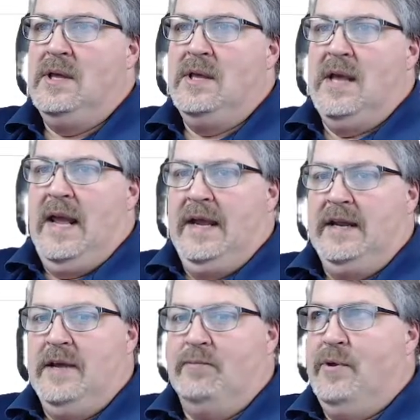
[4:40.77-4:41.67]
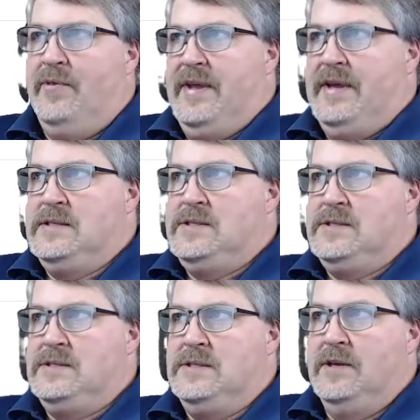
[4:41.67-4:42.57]
and put things
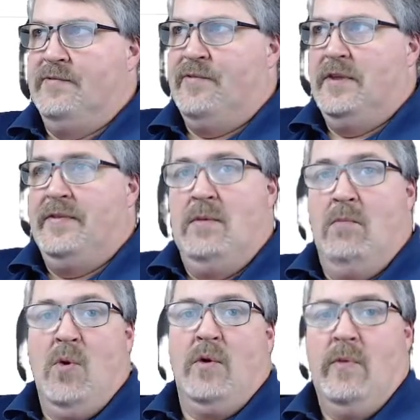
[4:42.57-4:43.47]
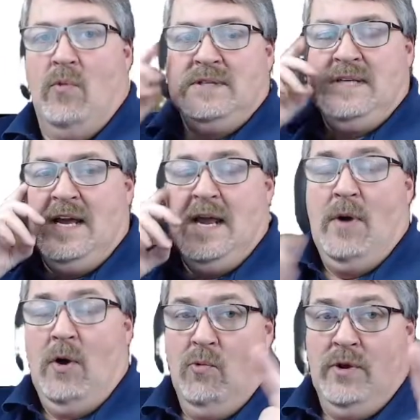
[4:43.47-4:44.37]
in front of them more than one time
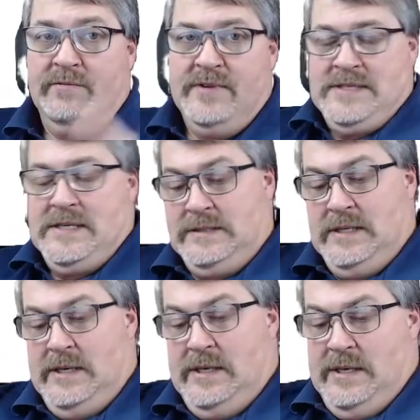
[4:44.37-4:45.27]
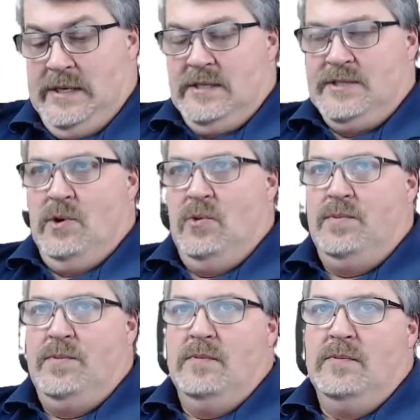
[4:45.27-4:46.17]
on one visit. So
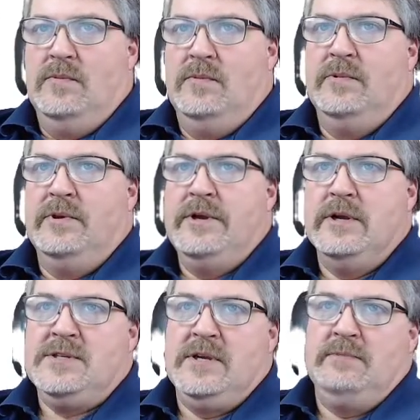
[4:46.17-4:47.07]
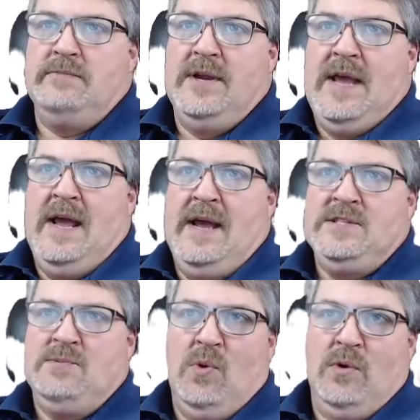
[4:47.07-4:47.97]
here's an ads
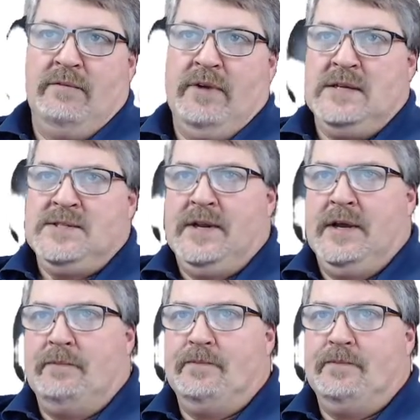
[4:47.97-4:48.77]
board I've got set up.